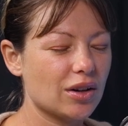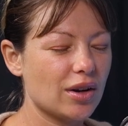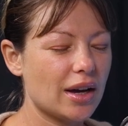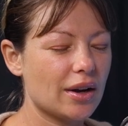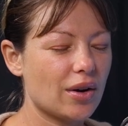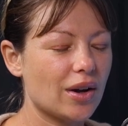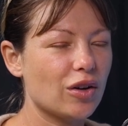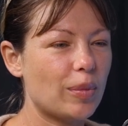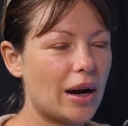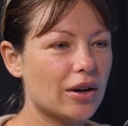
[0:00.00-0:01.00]
create quite a
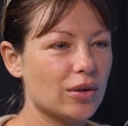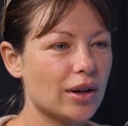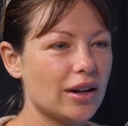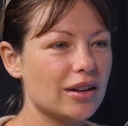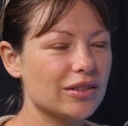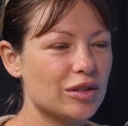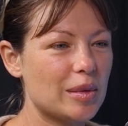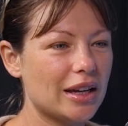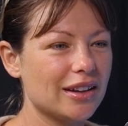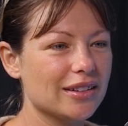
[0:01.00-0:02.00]
lot of paranoia for
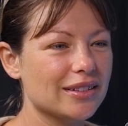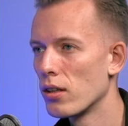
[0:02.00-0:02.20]
me.